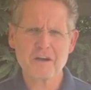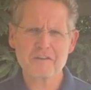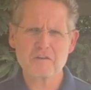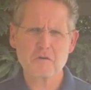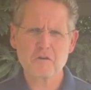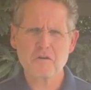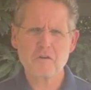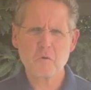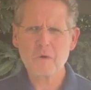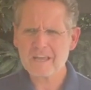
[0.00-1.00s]
your
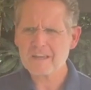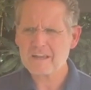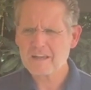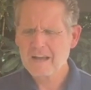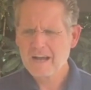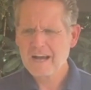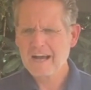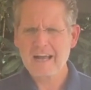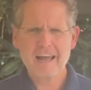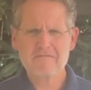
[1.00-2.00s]
week.
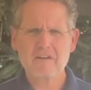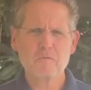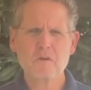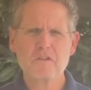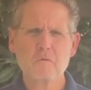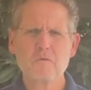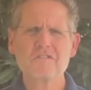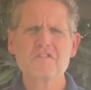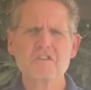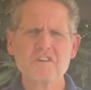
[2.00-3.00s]
Have fun with the
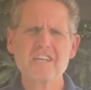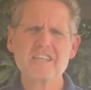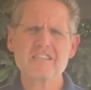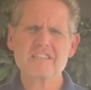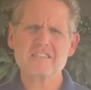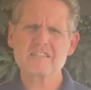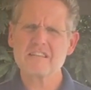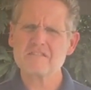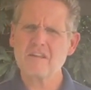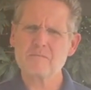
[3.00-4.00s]
World Series.
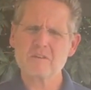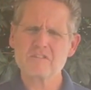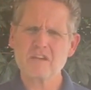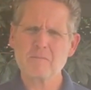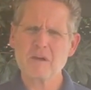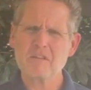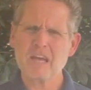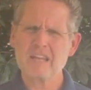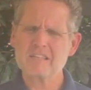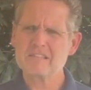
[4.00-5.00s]
That's all I'm going to say about
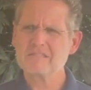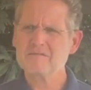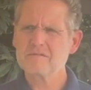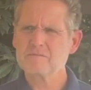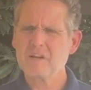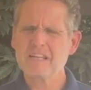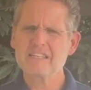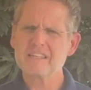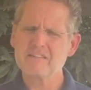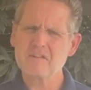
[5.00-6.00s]
that. But I
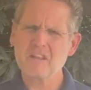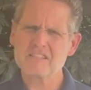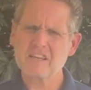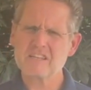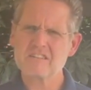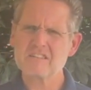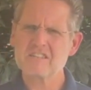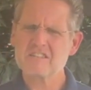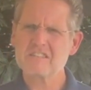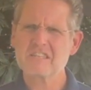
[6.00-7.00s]
did live in Los
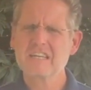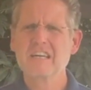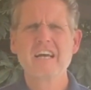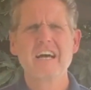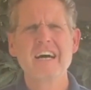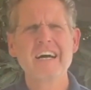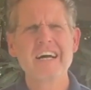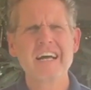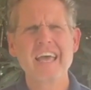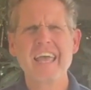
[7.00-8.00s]
Angeles.
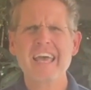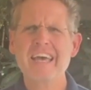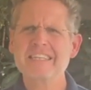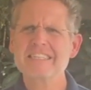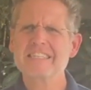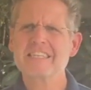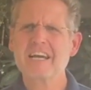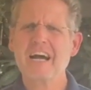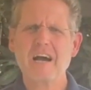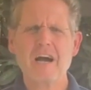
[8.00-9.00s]
And
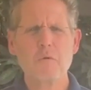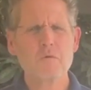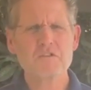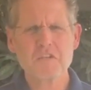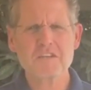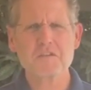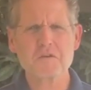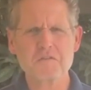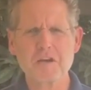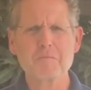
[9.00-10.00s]
we'll see you
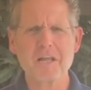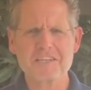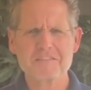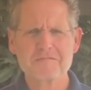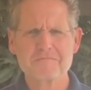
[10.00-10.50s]
soon. God bless.